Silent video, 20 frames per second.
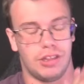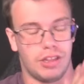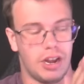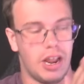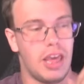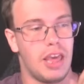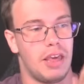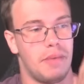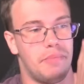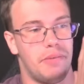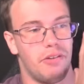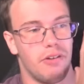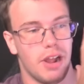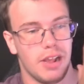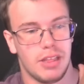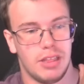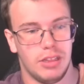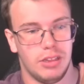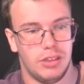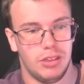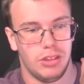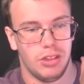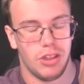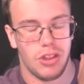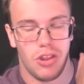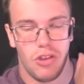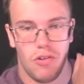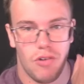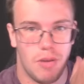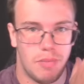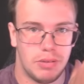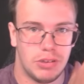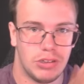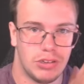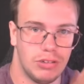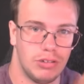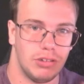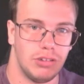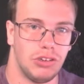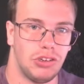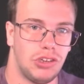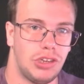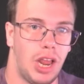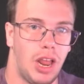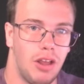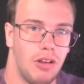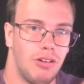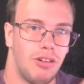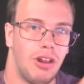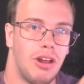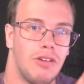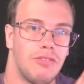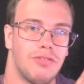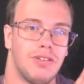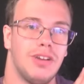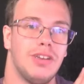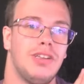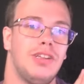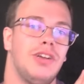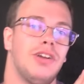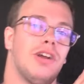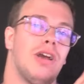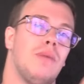Today, be reacting to the new episode of Shangri-La Frontier